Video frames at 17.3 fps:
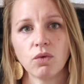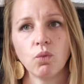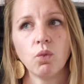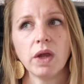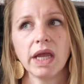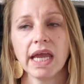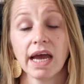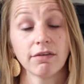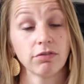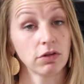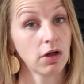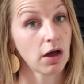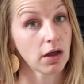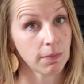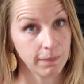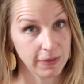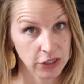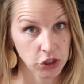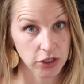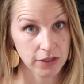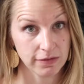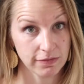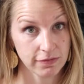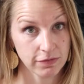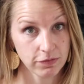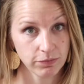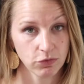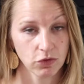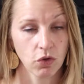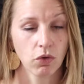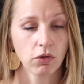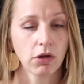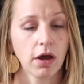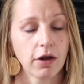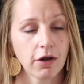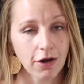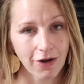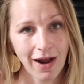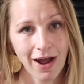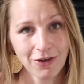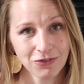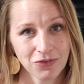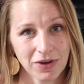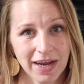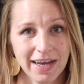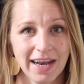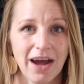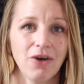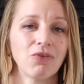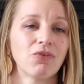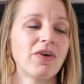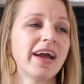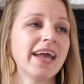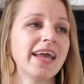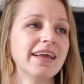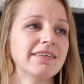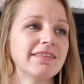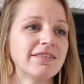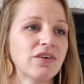we have a lot of missions going on in our house right now, right?